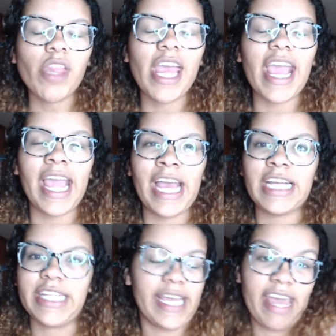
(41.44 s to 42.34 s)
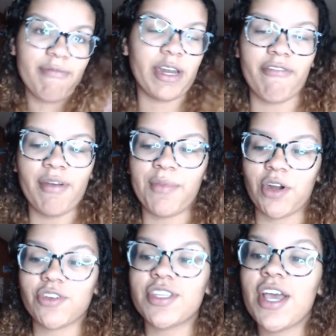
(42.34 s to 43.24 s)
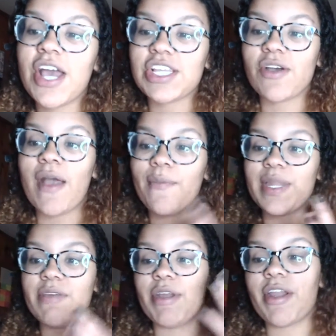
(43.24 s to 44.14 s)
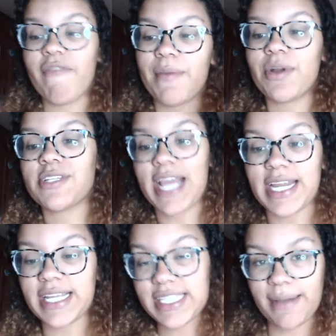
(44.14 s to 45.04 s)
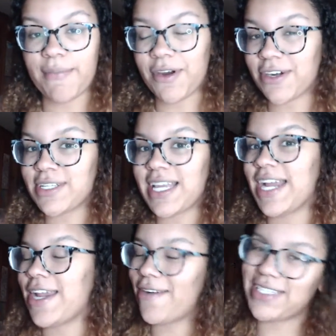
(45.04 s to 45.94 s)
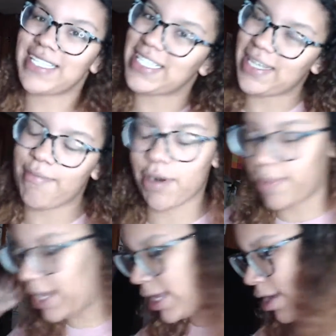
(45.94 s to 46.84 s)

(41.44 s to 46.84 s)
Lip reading: and it gave me November's. So I will be doing November's and December's. I know it's December, but